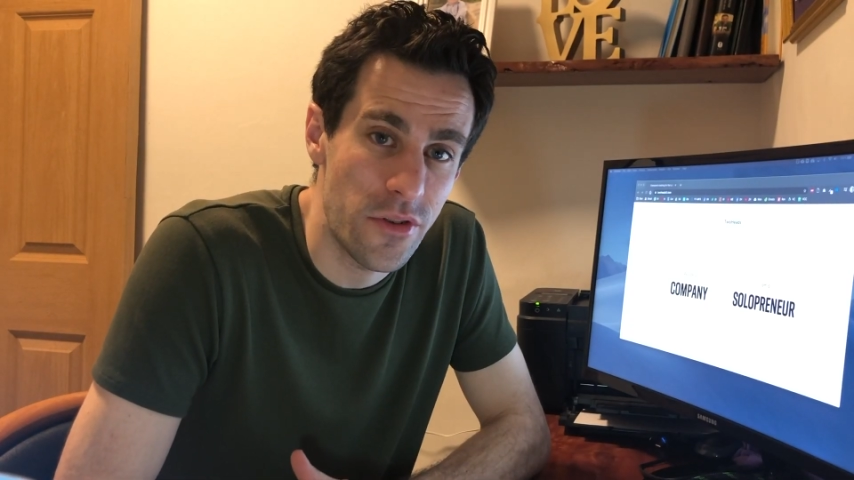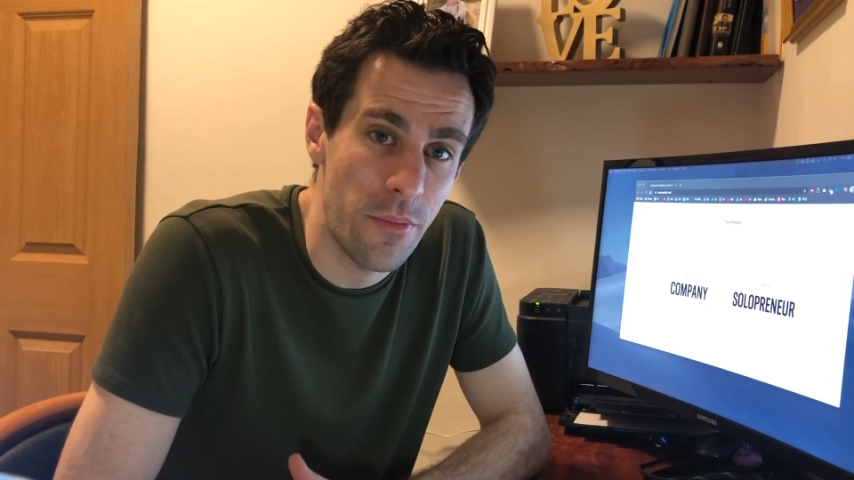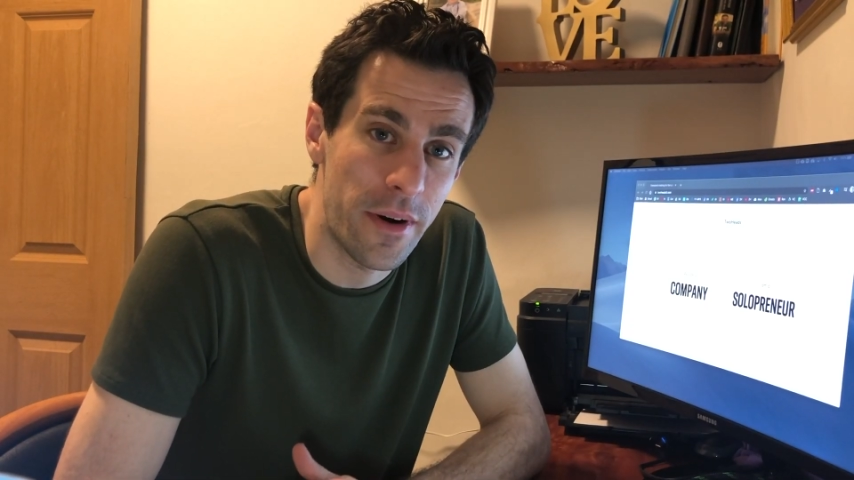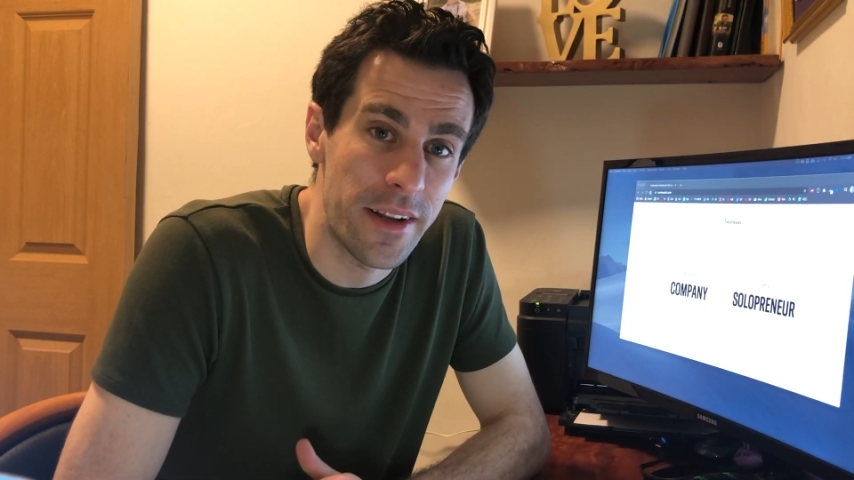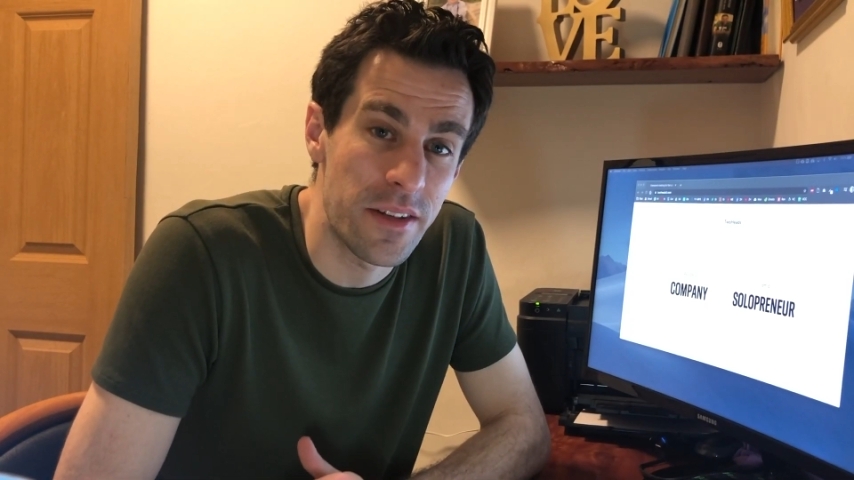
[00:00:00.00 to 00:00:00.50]

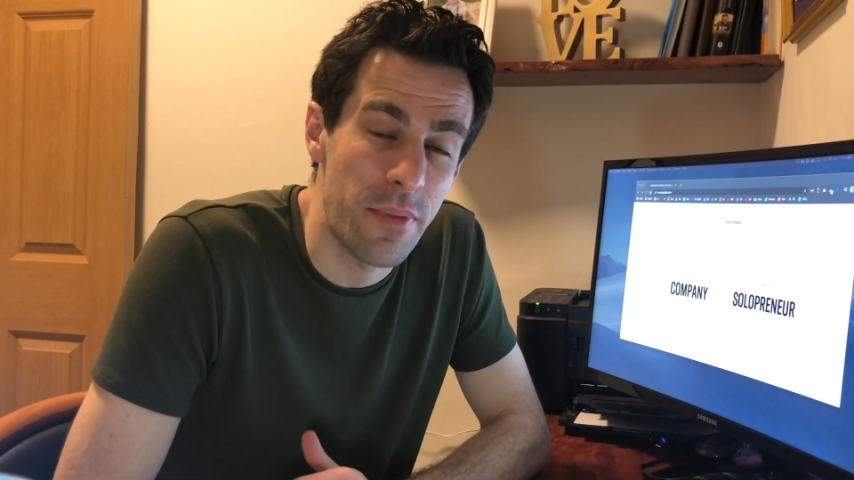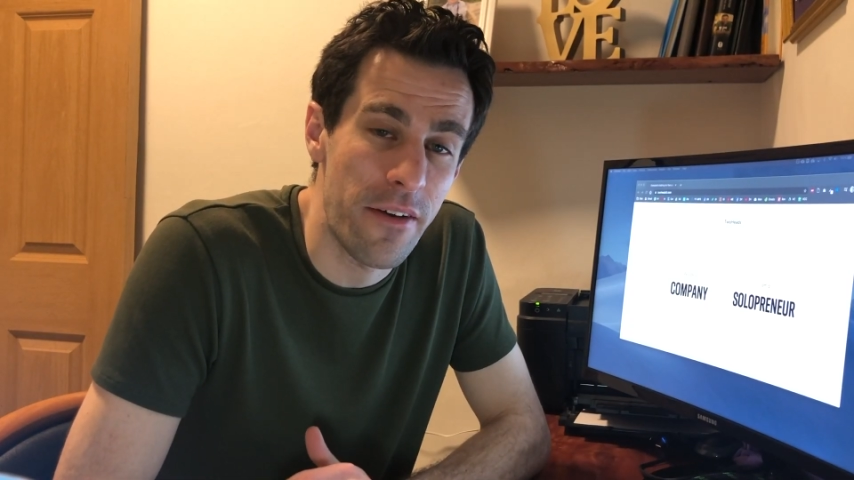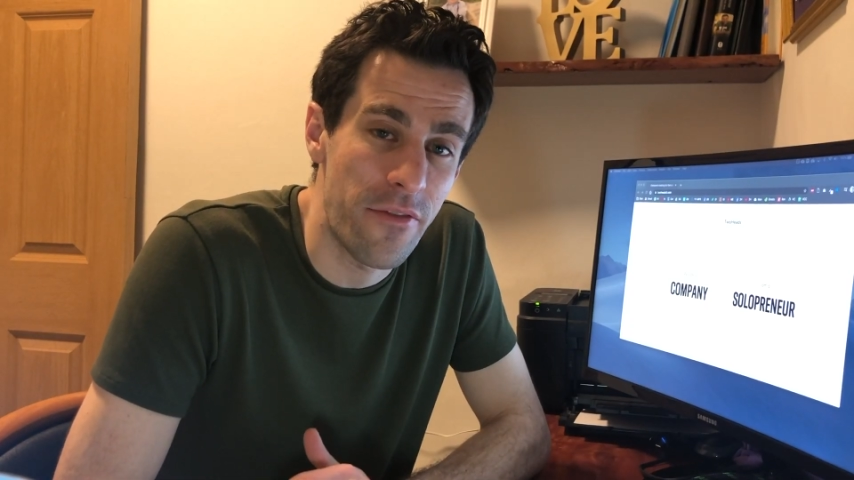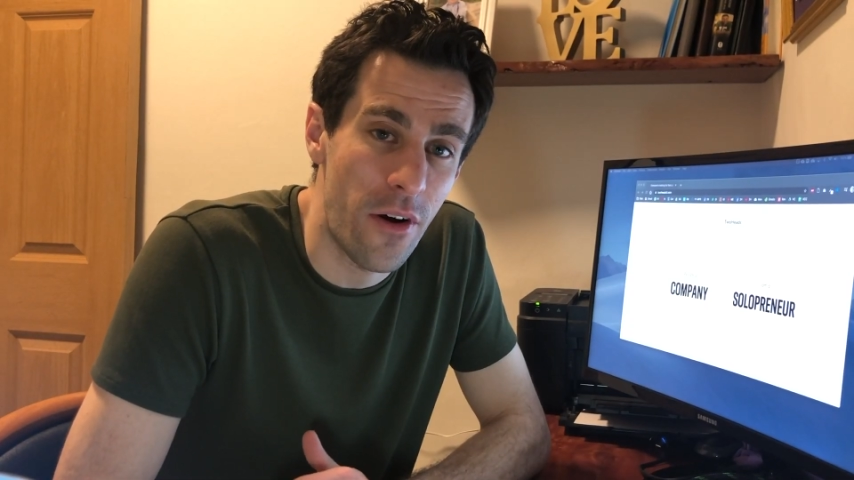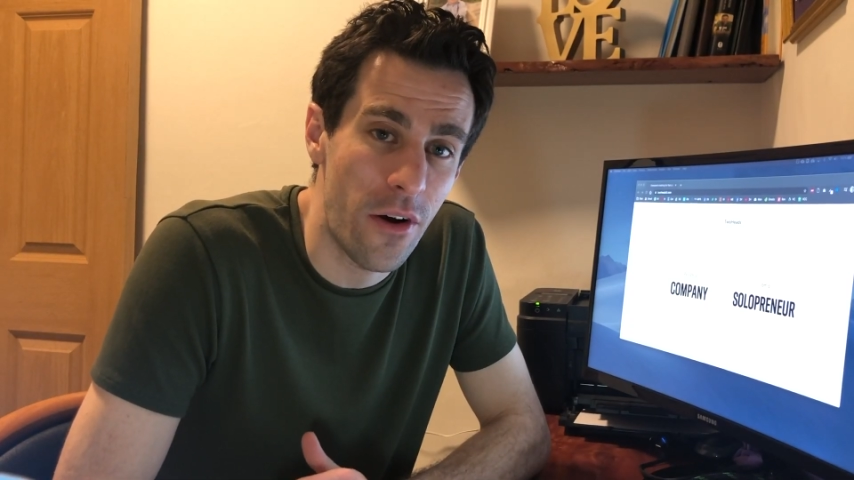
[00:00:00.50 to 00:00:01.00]
but it is by
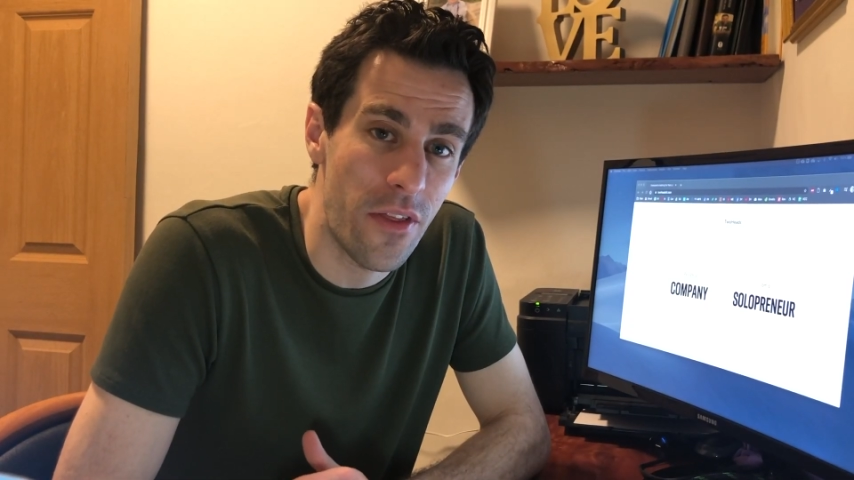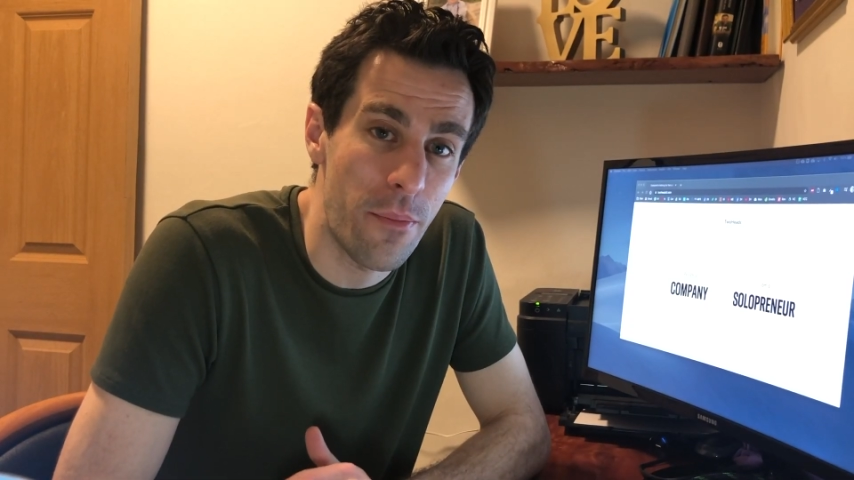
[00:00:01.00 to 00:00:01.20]
far the